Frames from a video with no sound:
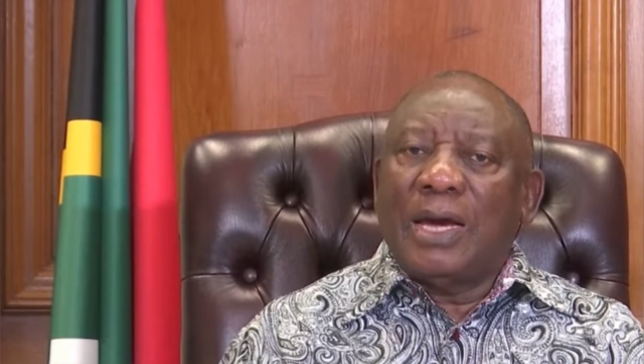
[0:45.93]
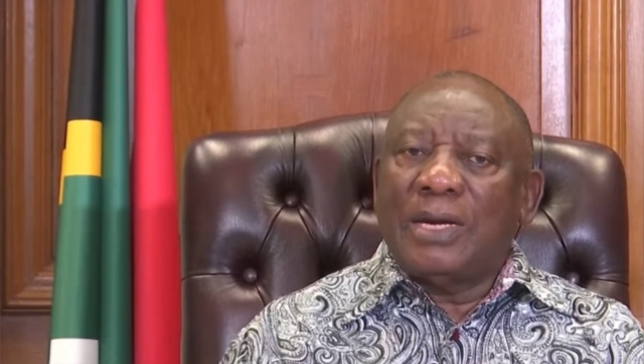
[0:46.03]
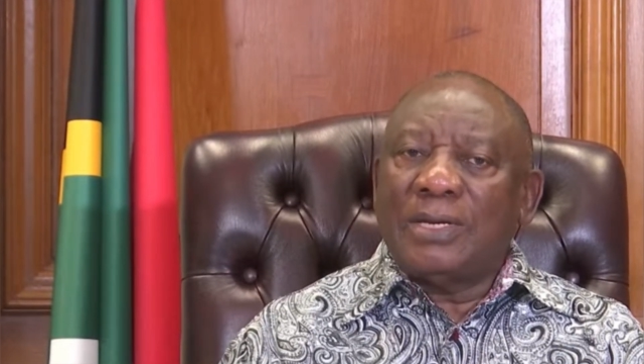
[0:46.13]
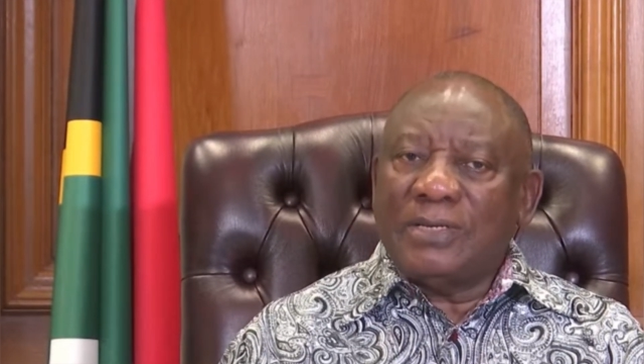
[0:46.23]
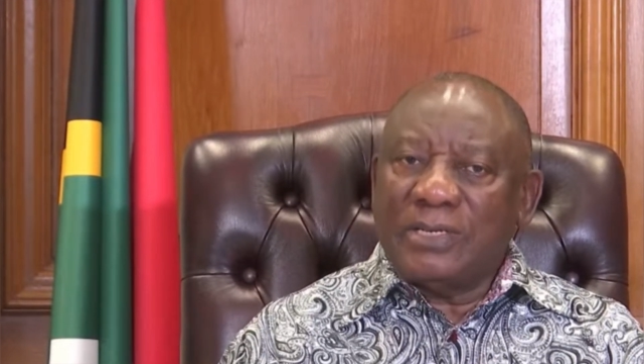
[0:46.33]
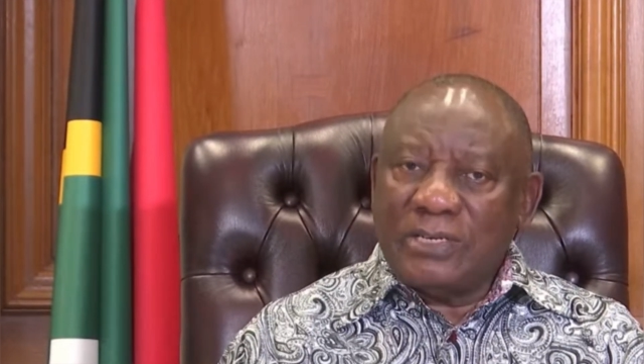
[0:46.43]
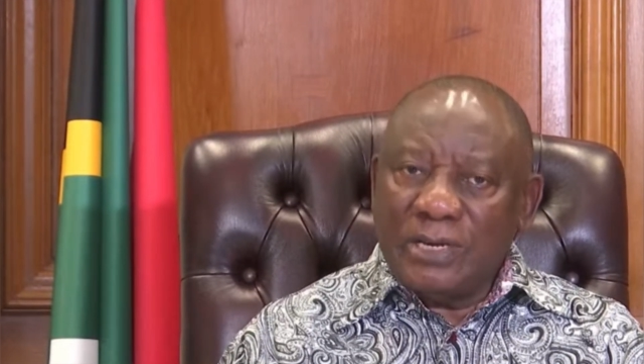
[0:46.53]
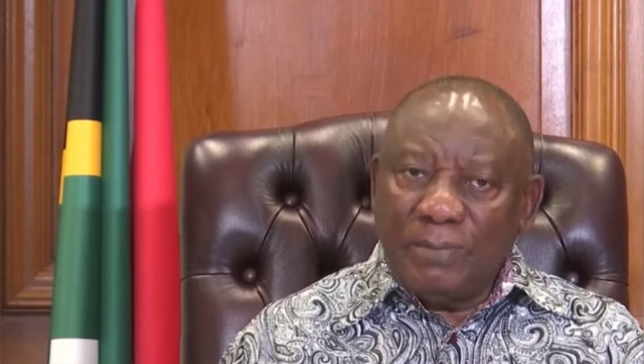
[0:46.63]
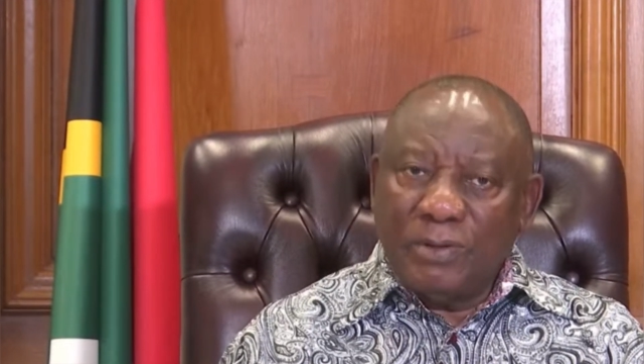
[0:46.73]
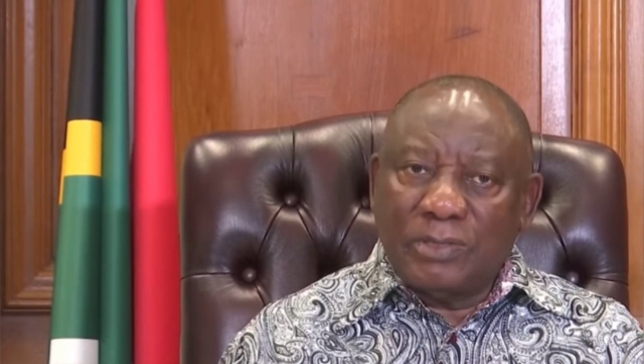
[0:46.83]
and as a
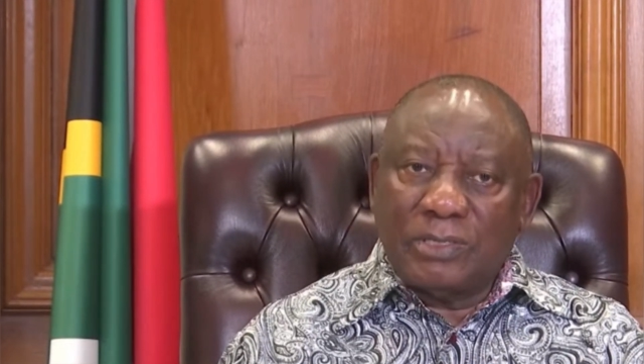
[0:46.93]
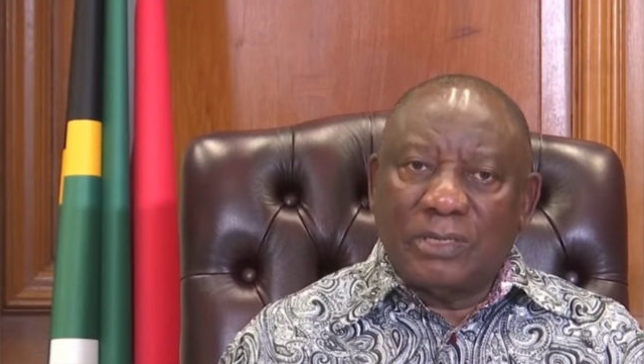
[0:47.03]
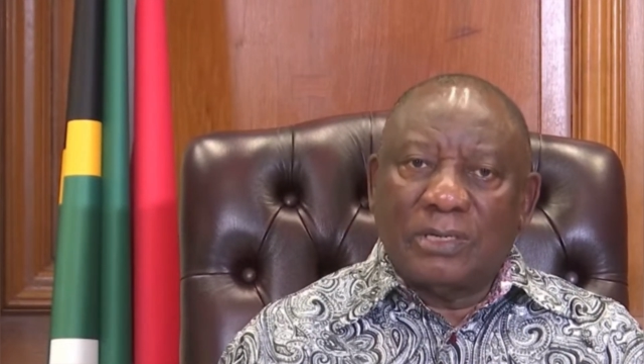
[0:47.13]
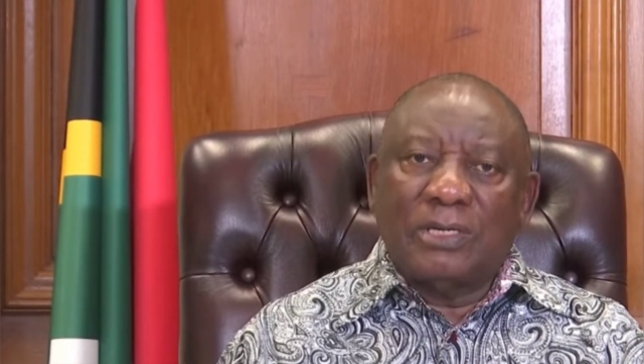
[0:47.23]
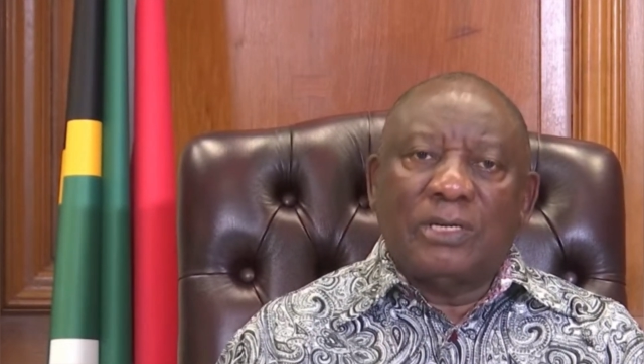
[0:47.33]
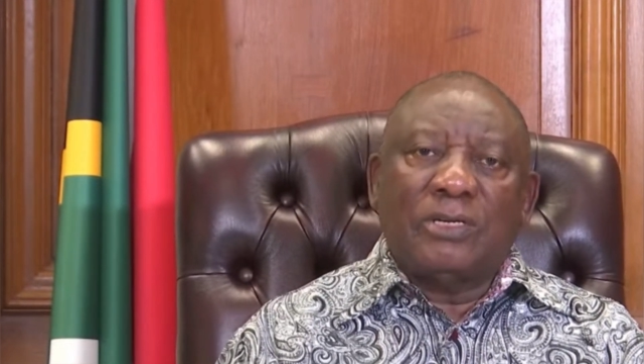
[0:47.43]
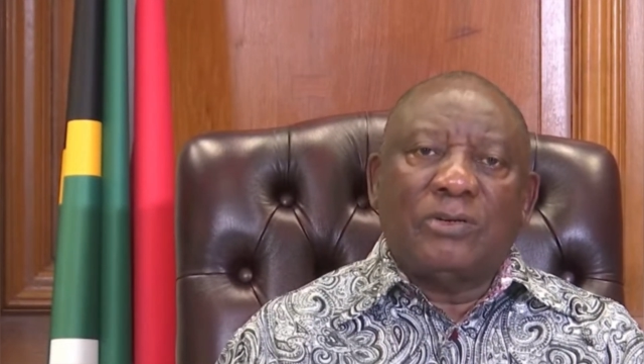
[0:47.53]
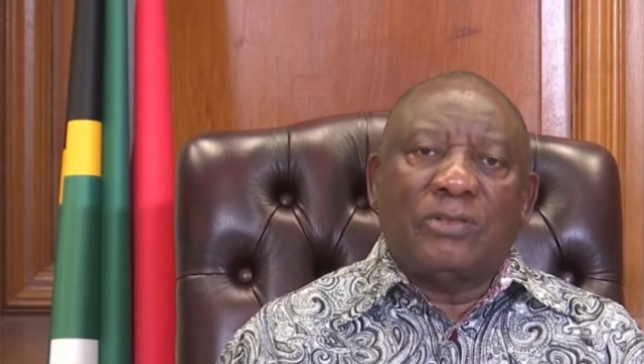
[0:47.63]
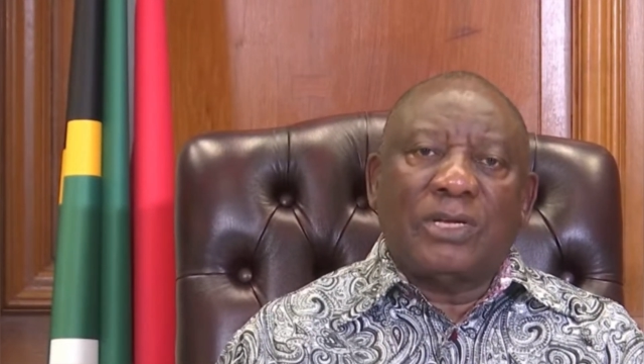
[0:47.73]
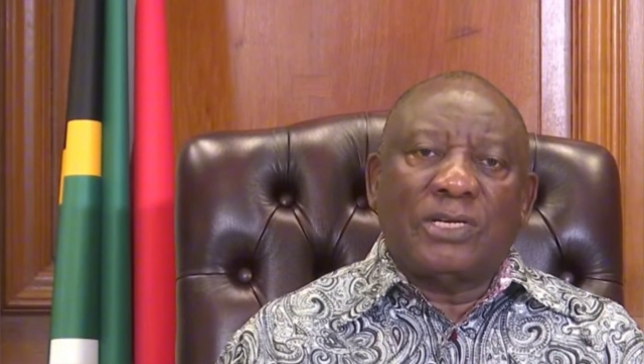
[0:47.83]
tribute
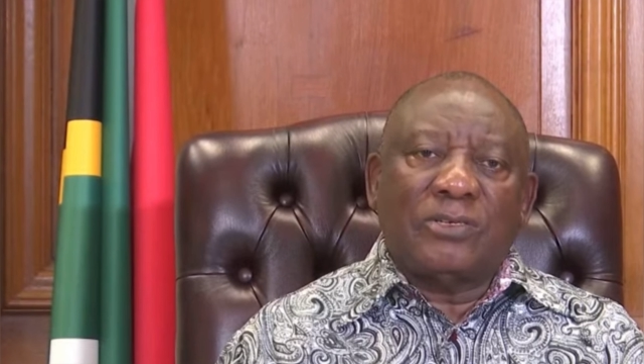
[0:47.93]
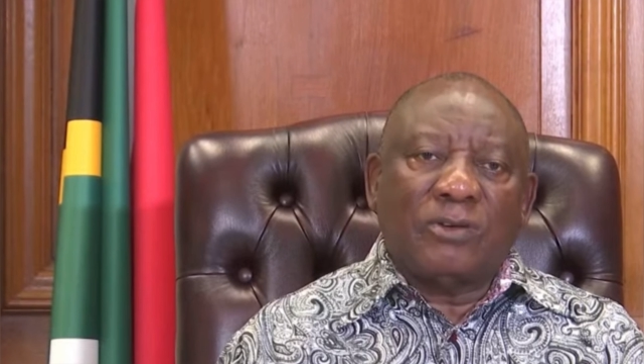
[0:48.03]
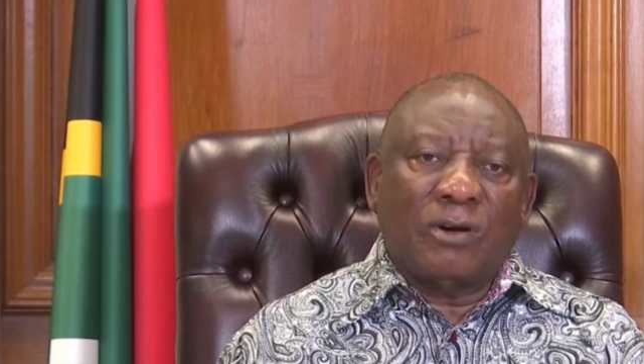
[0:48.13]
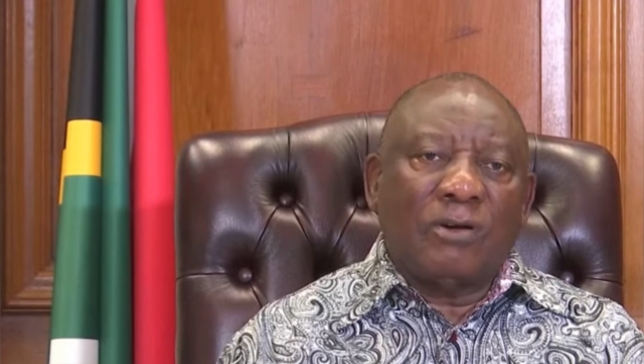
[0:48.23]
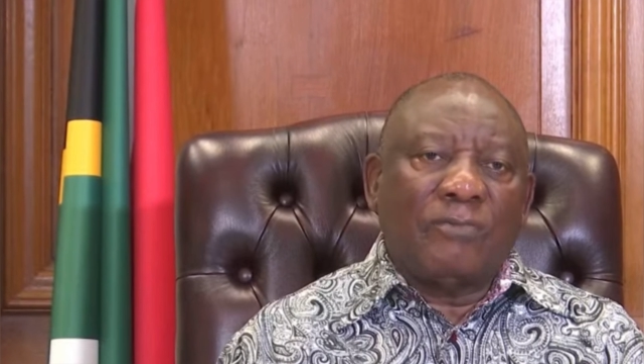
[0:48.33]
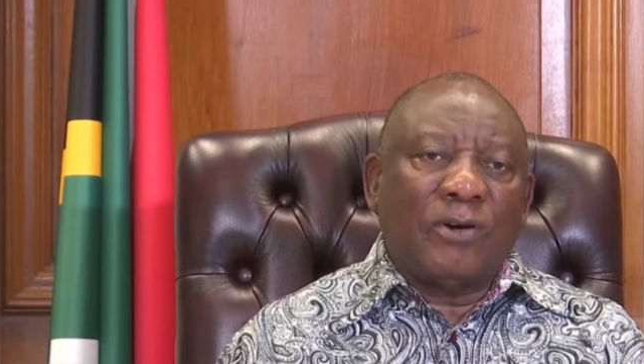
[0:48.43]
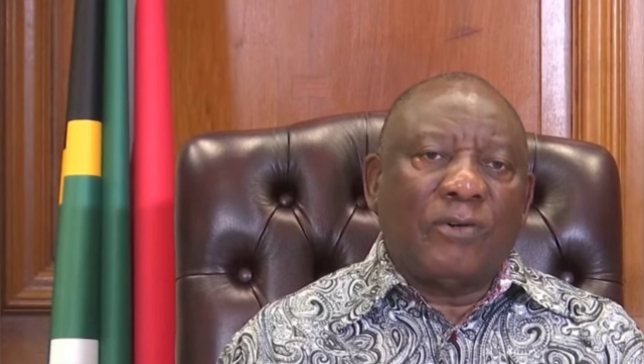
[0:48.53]
to the resolve